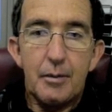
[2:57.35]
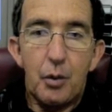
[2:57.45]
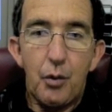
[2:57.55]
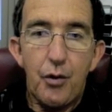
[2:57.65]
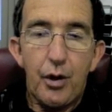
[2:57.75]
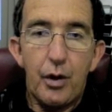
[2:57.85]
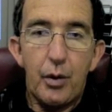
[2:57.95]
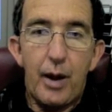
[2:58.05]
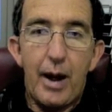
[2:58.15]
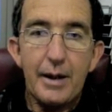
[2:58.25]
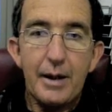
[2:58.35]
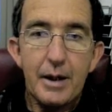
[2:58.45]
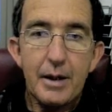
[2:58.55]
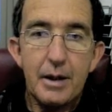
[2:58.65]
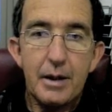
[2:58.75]
Also,
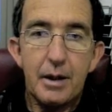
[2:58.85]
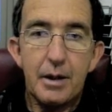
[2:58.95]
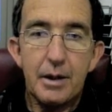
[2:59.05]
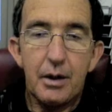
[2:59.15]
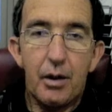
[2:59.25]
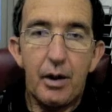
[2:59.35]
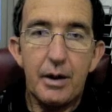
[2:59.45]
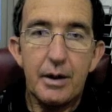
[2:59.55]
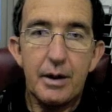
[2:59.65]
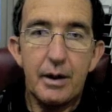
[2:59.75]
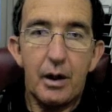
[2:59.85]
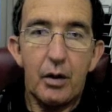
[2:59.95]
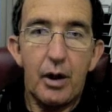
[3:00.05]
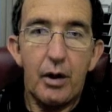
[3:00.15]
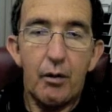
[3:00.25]
access into the site is a
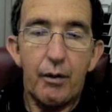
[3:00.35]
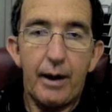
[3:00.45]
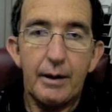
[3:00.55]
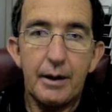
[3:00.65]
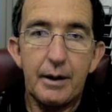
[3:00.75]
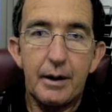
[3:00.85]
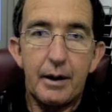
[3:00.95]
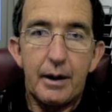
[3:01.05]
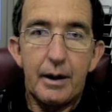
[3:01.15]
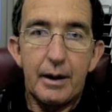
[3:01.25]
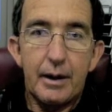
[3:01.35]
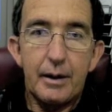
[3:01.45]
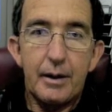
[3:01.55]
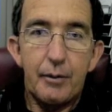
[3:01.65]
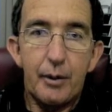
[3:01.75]
critical factor.
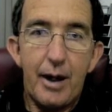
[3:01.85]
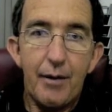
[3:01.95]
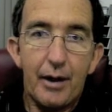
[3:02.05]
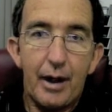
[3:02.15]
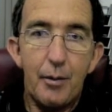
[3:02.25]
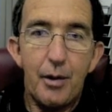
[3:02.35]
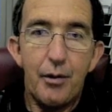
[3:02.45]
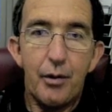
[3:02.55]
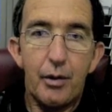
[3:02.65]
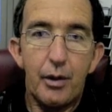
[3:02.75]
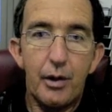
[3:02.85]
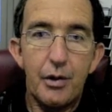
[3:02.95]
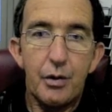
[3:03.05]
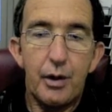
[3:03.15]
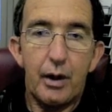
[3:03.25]
If we have to come in through an
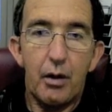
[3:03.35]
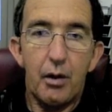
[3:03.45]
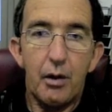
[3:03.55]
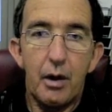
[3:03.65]
adjoining lot,